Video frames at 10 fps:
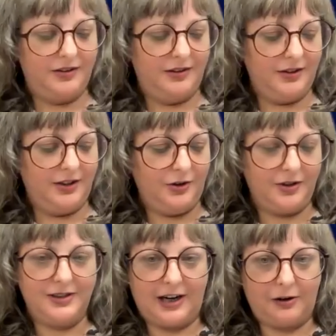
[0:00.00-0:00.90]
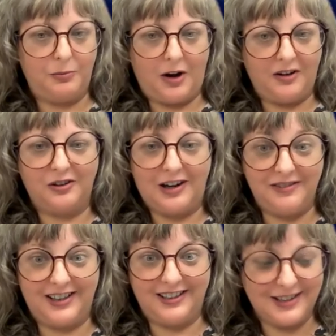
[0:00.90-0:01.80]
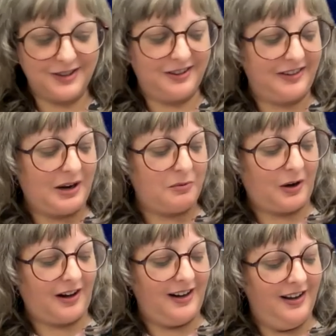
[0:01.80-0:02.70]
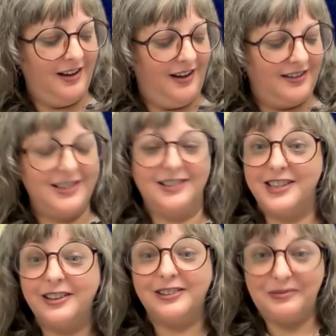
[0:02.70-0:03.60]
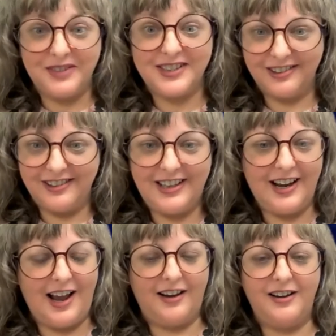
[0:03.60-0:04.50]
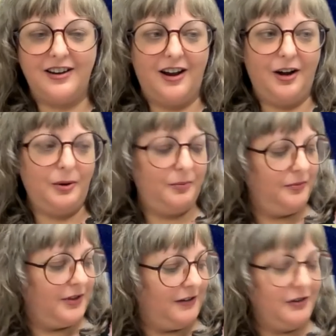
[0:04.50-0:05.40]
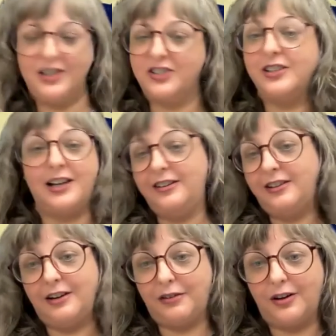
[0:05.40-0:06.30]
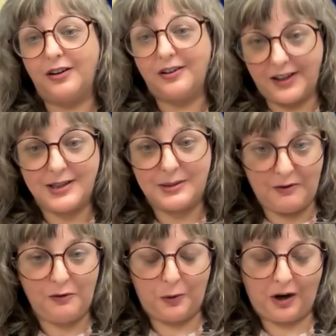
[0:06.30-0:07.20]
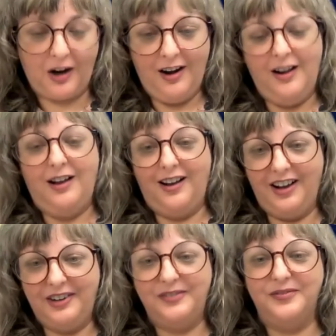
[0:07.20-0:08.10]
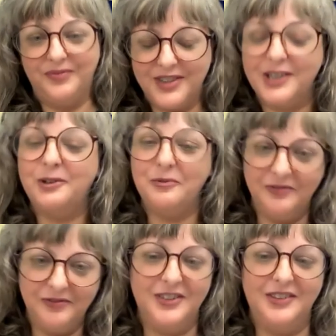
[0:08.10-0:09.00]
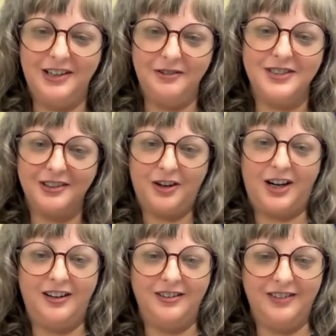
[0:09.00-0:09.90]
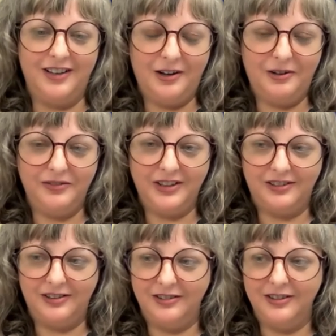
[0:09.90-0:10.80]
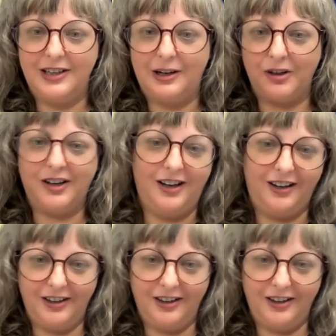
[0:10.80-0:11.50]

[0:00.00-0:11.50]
the Dowd Modern Graphic History Library, since they're in Missouri, and the foundation had never heard of us before. So it was a great little networking